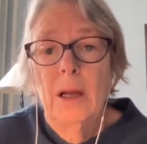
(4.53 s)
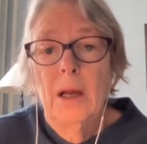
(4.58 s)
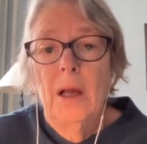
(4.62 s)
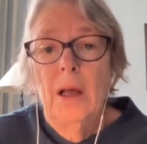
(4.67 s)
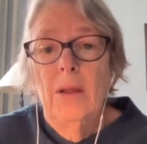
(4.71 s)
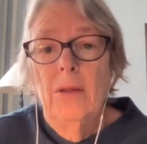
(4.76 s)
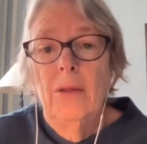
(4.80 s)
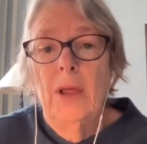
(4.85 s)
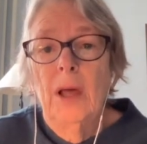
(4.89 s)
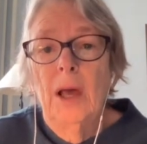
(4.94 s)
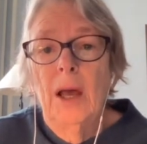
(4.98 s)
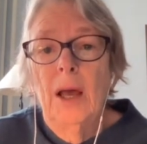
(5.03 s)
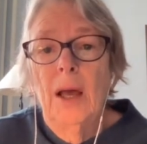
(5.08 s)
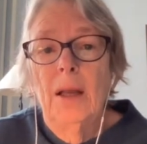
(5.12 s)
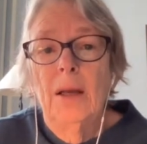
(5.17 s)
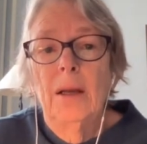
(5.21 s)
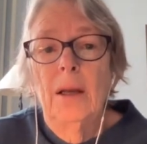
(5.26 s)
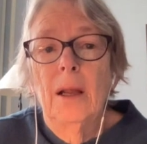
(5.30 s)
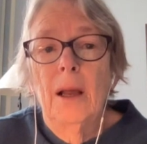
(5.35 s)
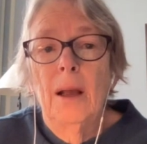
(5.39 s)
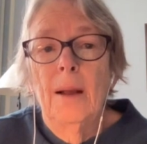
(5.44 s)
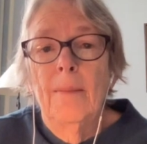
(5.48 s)
Mm.
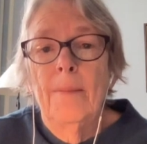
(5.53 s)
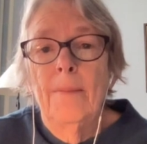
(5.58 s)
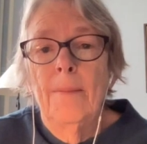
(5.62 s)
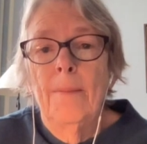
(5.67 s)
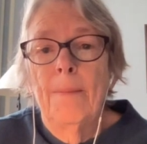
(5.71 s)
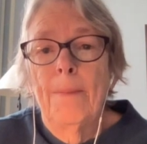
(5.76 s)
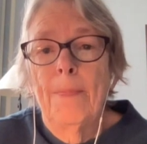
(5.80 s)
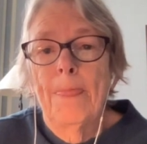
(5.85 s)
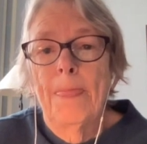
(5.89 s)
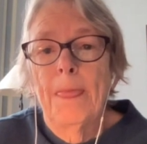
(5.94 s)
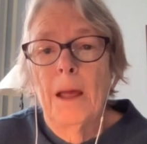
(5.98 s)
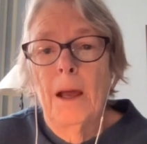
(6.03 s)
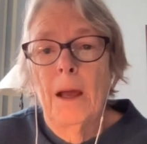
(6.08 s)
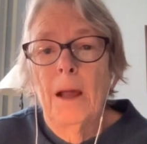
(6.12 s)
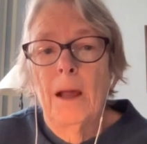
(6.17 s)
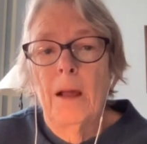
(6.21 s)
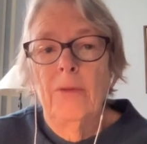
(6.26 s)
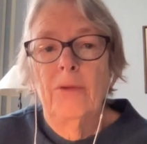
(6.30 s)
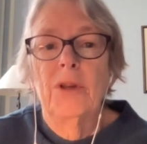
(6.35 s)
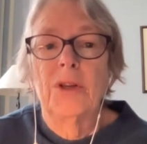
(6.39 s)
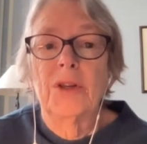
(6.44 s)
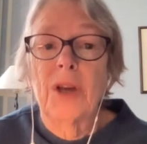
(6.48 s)

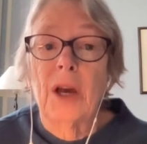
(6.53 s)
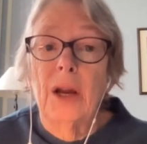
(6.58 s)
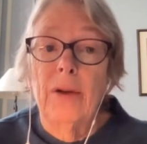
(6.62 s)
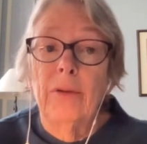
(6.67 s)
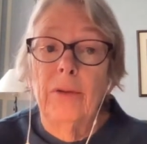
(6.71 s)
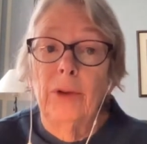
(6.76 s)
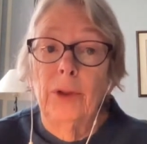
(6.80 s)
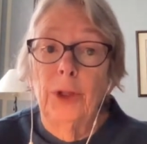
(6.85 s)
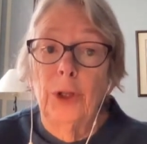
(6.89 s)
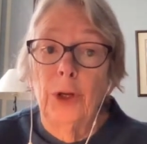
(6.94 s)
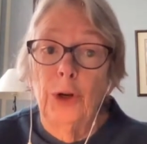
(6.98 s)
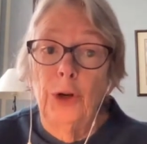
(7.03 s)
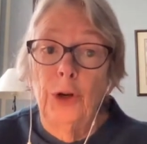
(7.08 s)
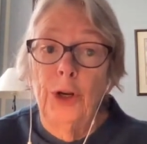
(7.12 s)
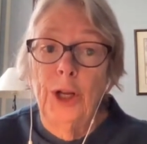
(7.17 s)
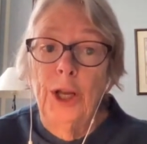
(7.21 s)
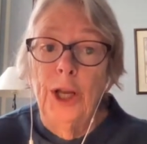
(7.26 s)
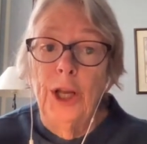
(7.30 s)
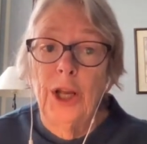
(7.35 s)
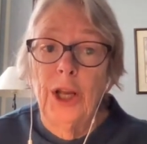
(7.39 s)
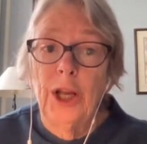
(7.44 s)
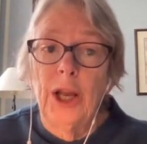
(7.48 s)
That this kind of
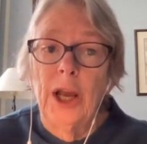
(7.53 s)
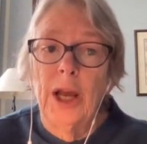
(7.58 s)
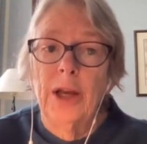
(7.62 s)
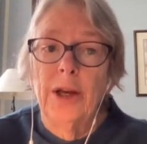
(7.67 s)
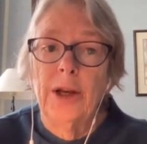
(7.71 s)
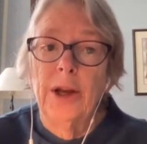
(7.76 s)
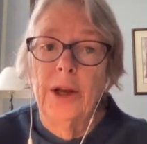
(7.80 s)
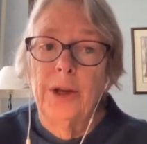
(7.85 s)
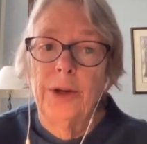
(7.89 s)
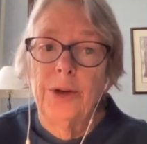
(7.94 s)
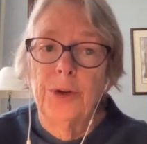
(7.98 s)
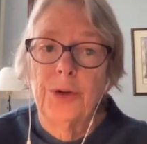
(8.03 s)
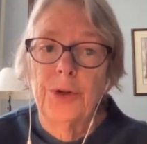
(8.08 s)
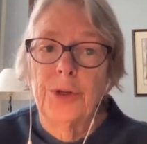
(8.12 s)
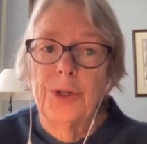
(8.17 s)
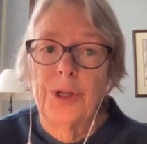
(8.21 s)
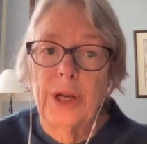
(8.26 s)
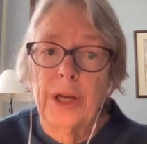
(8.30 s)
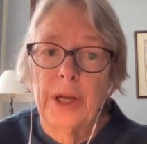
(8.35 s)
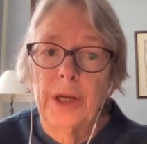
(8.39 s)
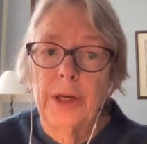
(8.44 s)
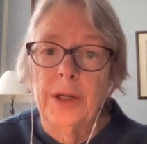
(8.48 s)
learning and
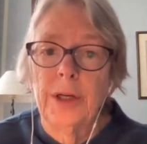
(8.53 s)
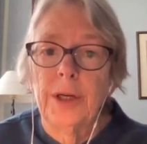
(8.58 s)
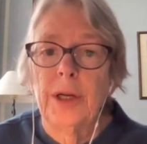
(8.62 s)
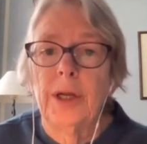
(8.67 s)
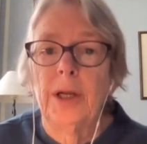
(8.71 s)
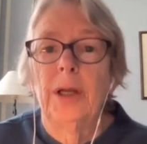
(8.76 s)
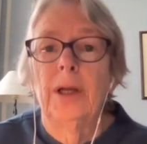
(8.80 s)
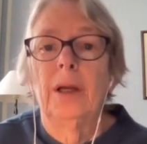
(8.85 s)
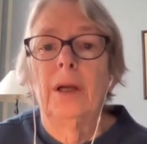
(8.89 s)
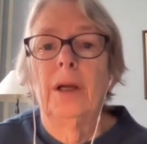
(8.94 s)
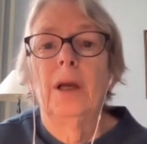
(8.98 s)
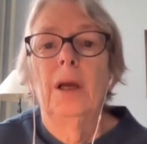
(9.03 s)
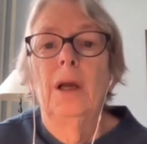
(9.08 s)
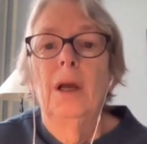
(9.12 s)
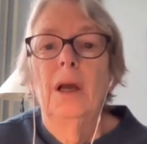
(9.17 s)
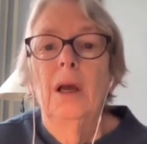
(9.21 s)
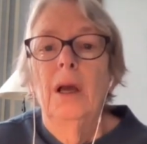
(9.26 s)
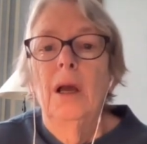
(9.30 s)
understanding